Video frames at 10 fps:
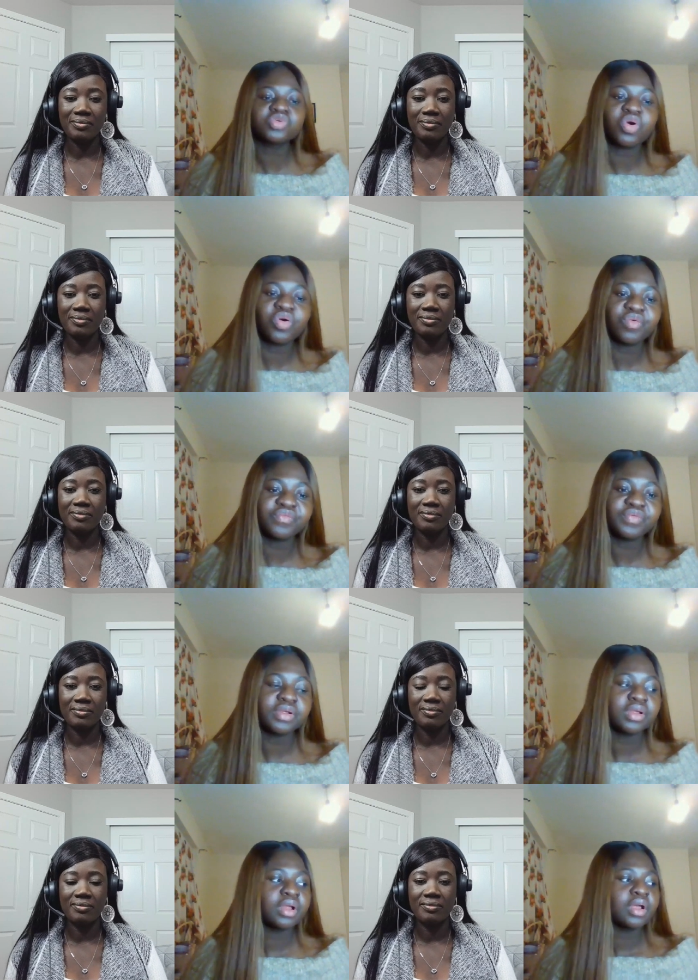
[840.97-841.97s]
Speaker 1: 12.
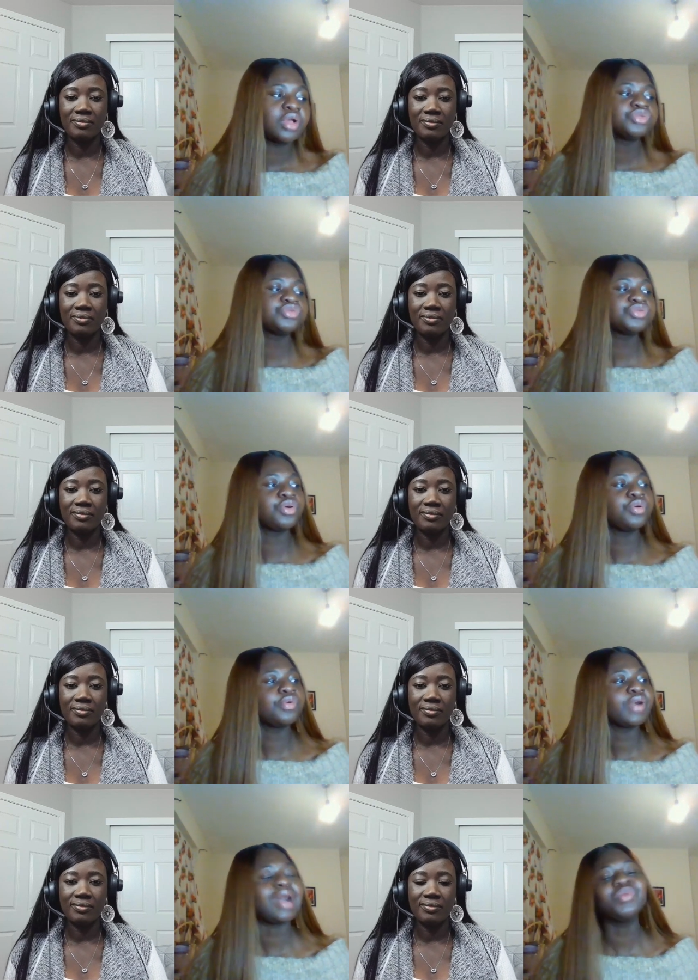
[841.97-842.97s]
So
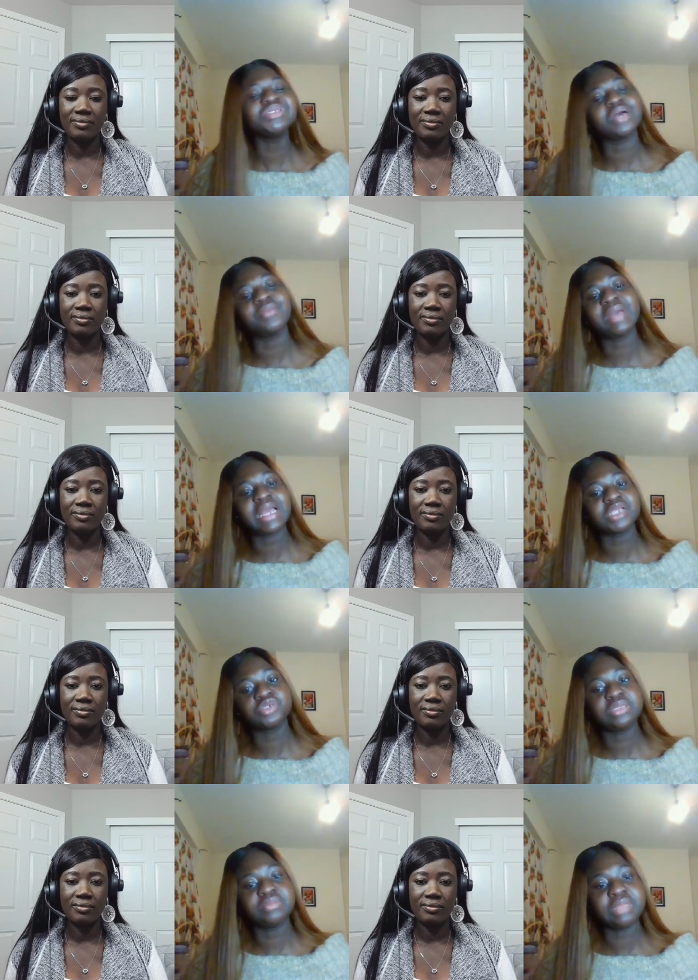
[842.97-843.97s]
how much am I
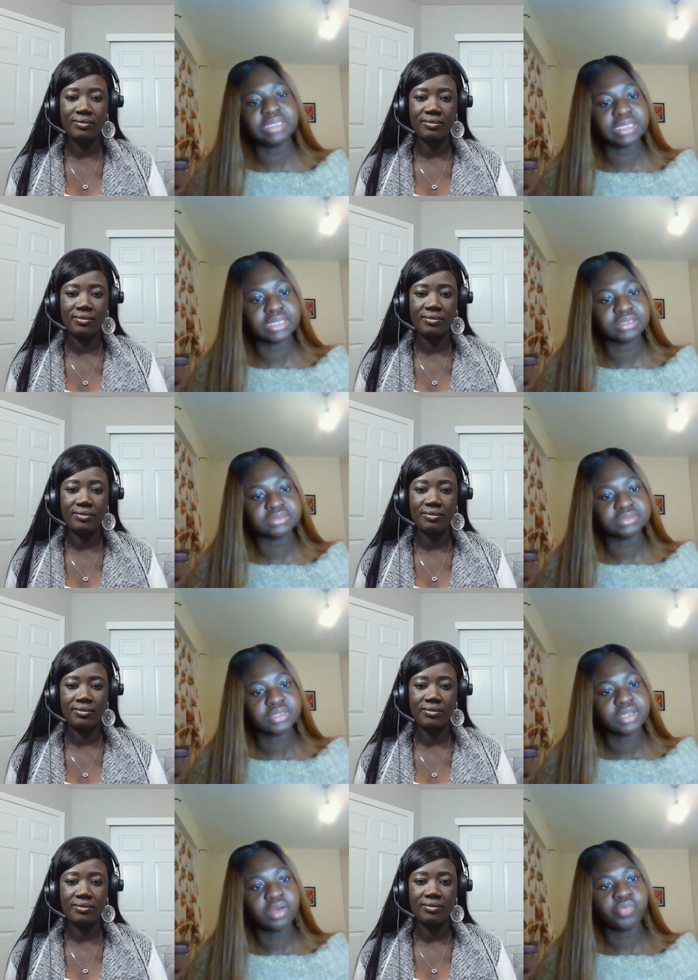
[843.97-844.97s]
actually making
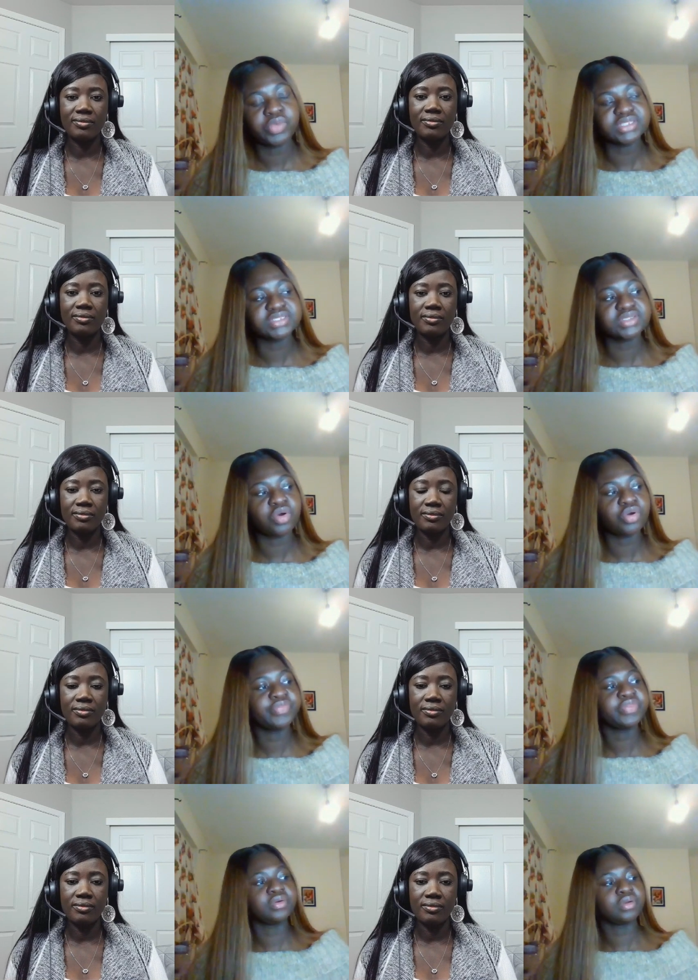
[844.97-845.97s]
with all
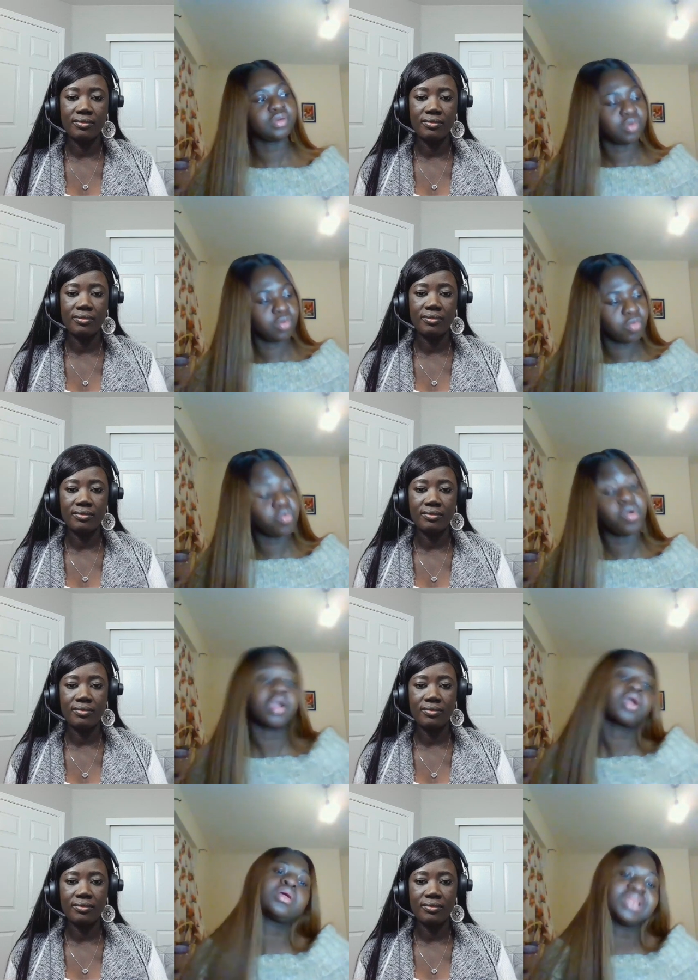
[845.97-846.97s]
the
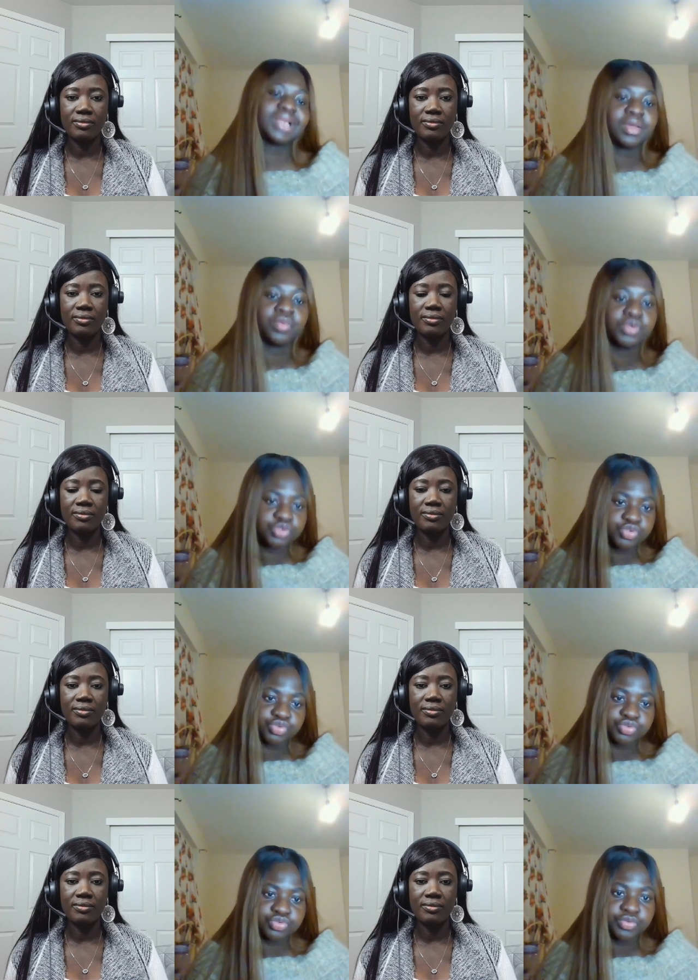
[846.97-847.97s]
work that I want to
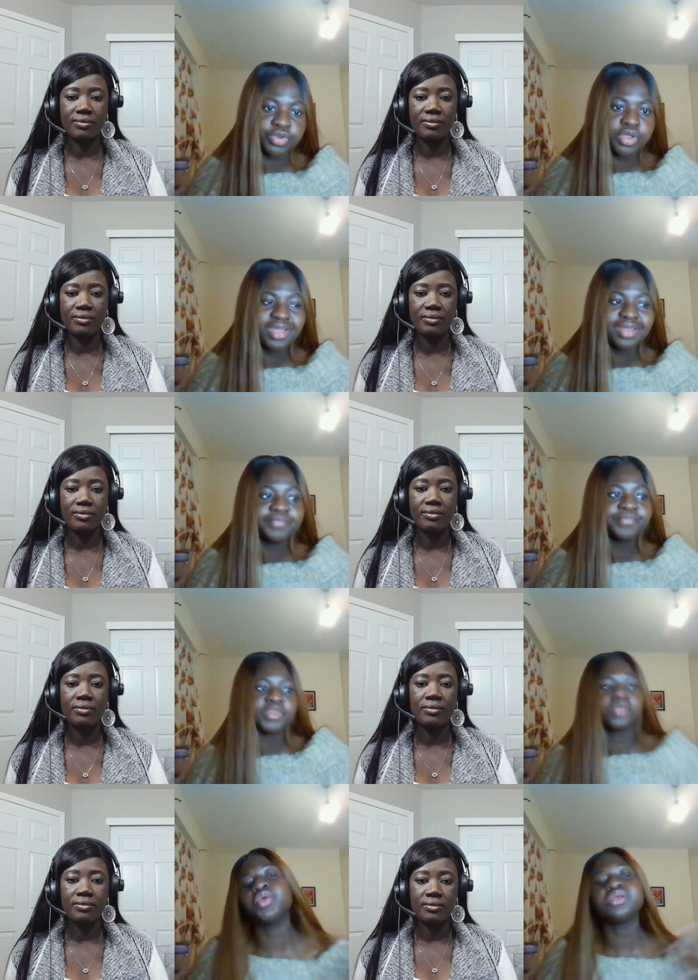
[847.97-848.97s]
do?
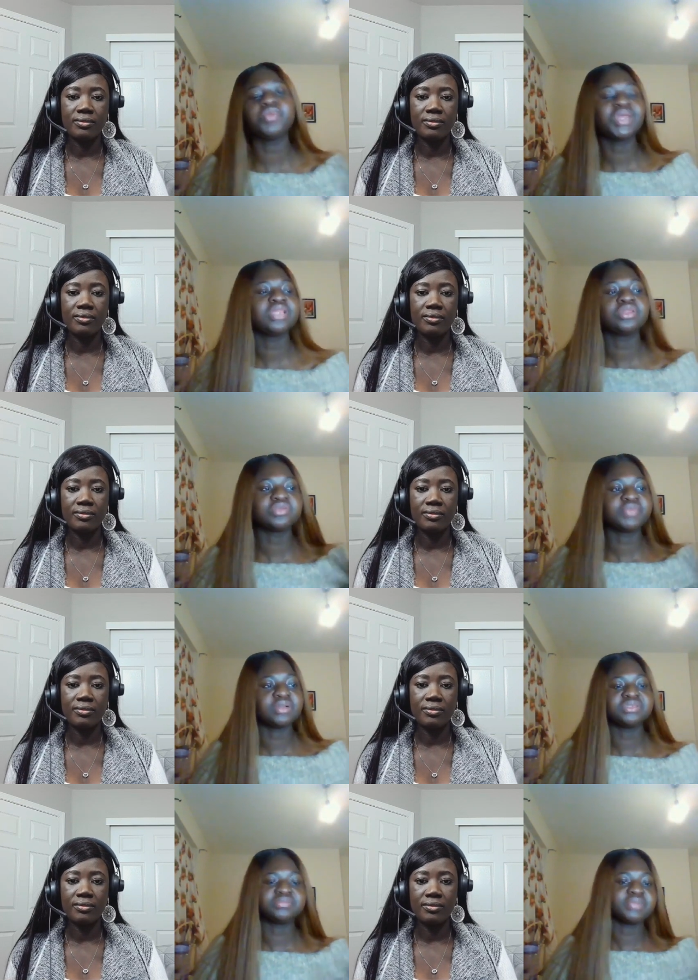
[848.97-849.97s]
When I thought about
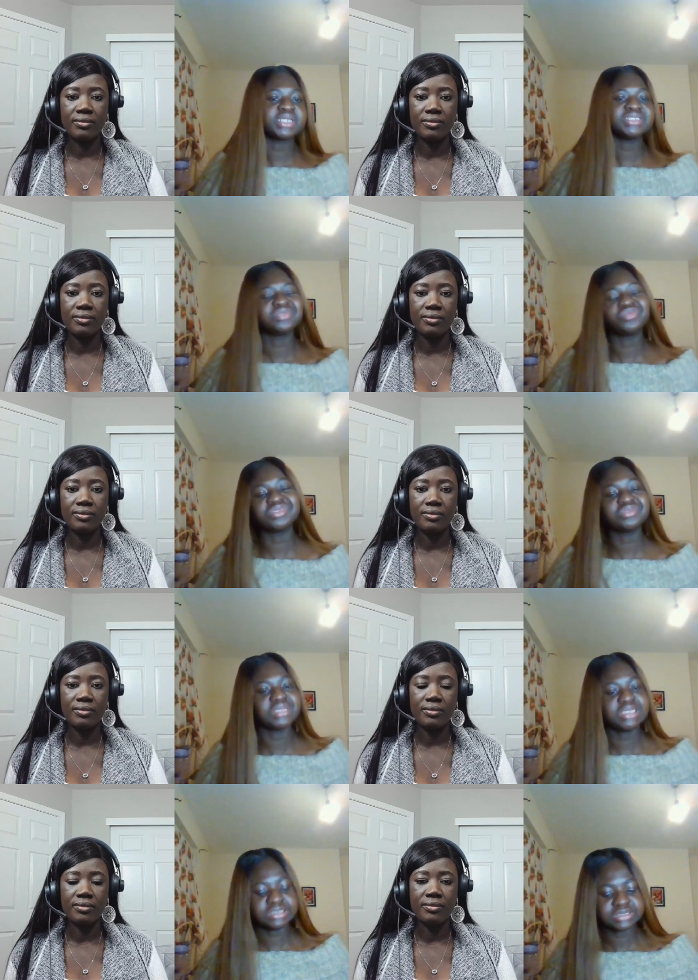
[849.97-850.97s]
the maths, it wasn't
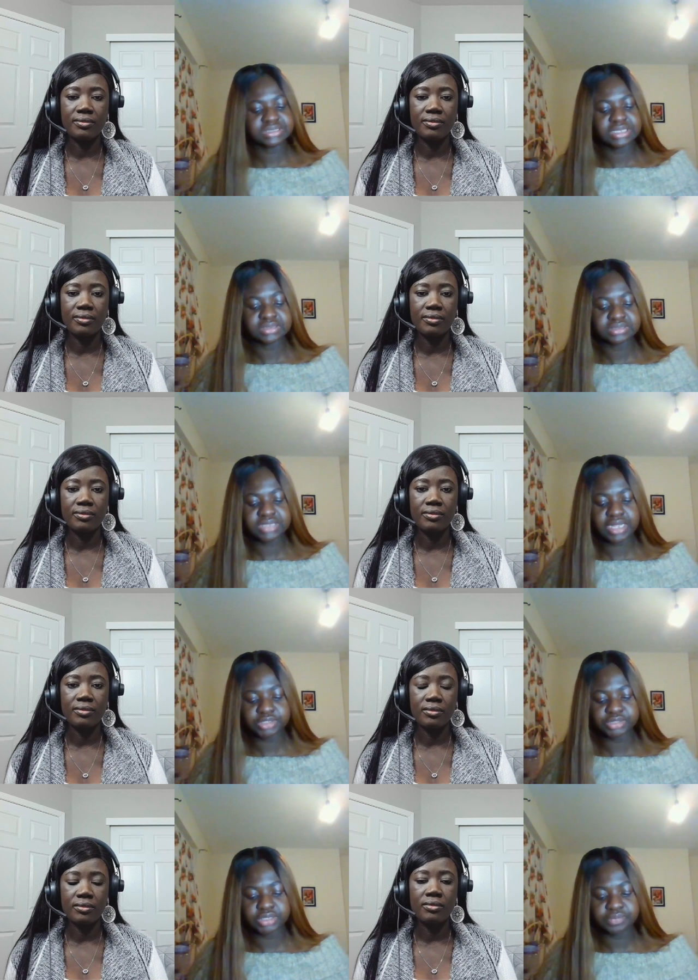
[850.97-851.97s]
making sense,
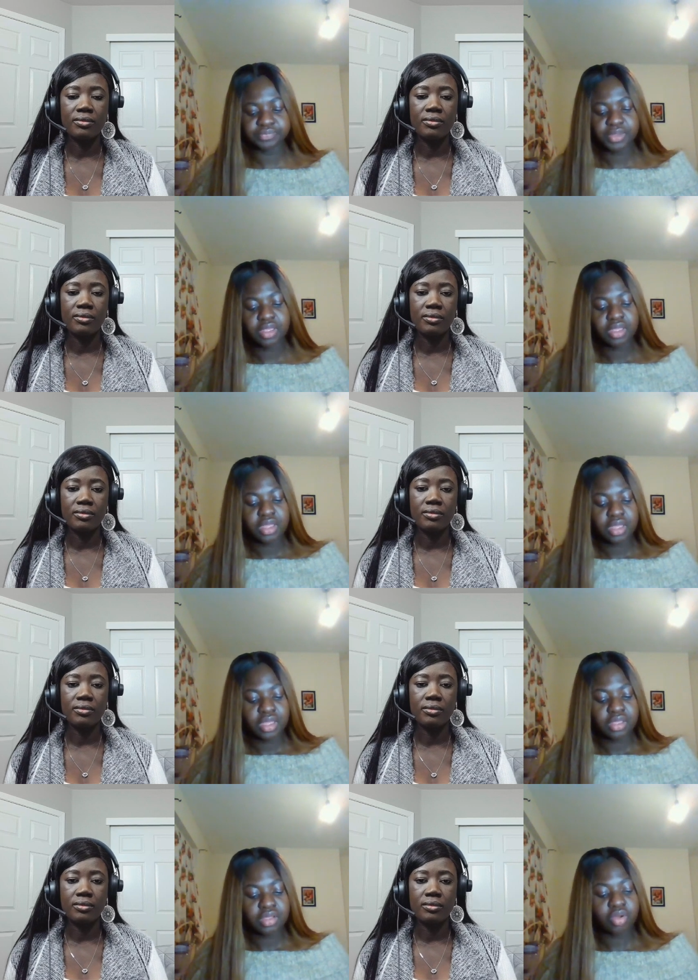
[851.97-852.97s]
actually.
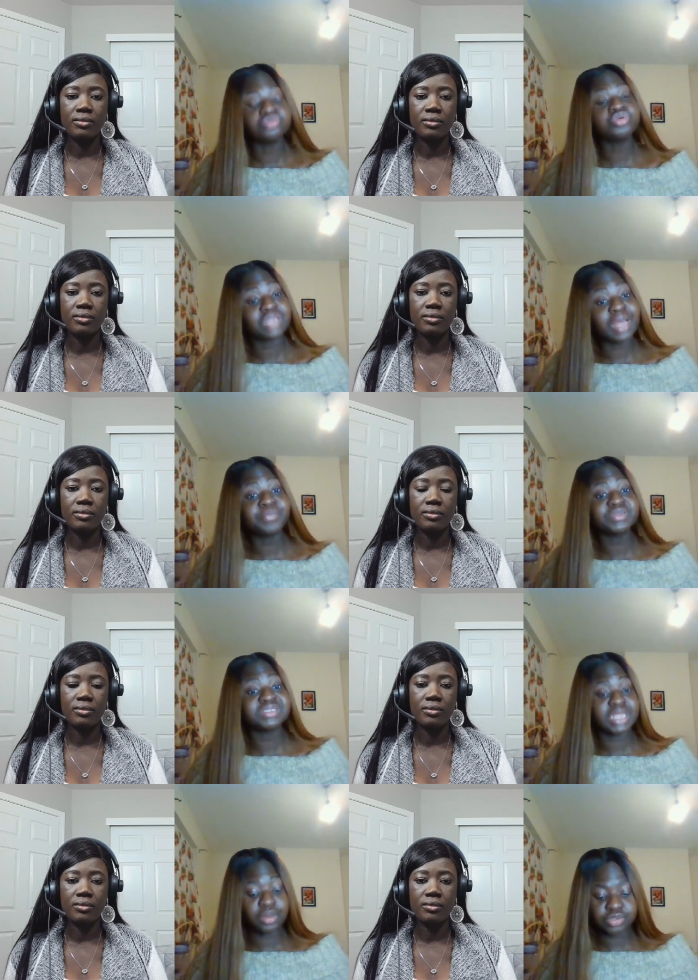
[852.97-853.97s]
Although that put
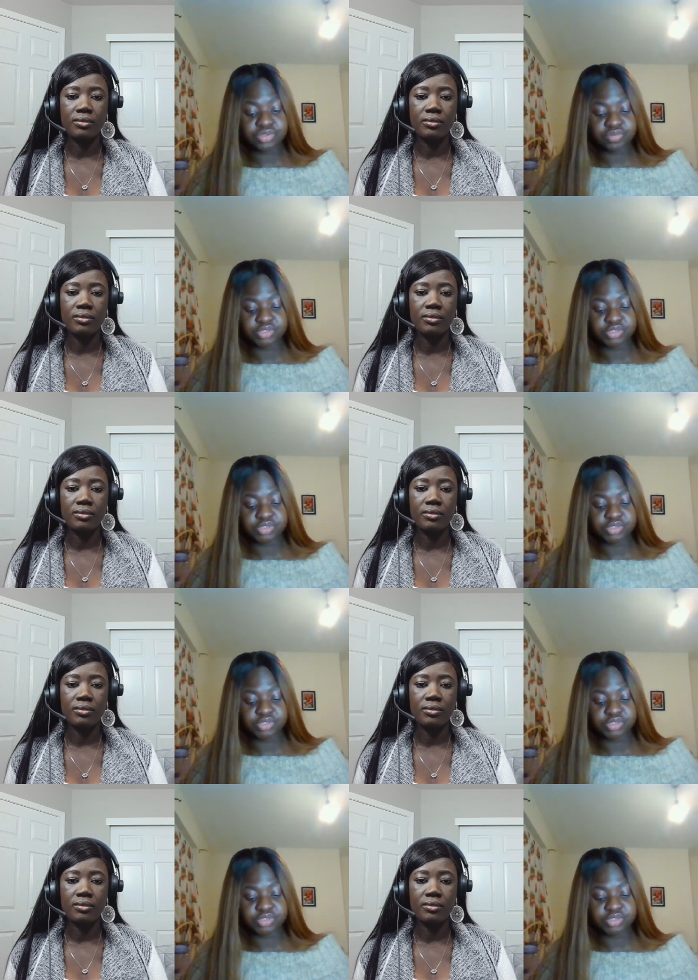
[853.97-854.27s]
a lot of